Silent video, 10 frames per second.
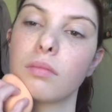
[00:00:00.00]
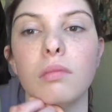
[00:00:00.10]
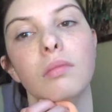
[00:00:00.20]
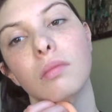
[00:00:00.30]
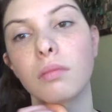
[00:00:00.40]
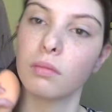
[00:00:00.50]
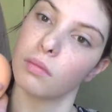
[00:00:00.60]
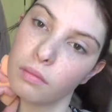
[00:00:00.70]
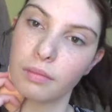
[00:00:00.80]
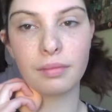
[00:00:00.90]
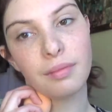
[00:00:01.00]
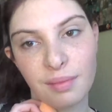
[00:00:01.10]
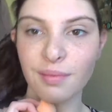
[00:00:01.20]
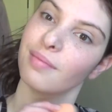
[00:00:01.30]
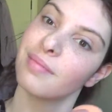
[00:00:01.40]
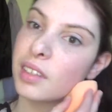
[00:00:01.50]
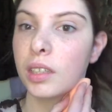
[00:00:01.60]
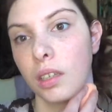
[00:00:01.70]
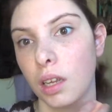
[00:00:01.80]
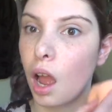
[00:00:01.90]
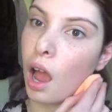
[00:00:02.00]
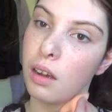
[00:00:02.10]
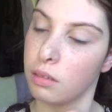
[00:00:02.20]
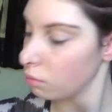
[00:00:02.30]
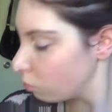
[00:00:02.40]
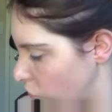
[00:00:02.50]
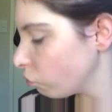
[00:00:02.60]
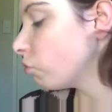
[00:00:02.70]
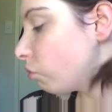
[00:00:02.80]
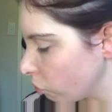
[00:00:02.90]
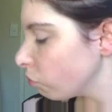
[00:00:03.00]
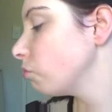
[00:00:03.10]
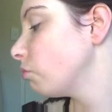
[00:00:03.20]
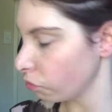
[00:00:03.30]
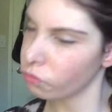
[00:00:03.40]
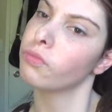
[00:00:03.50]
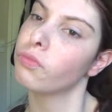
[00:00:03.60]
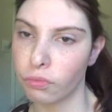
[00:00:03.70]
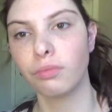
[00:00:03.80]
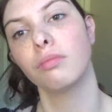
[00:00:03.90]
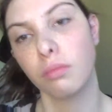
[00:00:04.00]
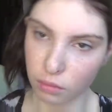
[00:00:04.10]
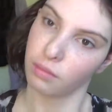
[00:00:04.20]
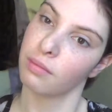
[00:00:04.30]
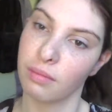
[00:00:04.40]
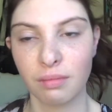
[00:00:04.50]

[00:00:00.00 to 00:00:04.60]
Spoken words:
Blend, blend, blend down my neck. Don't forget to do this, and don't forget to dance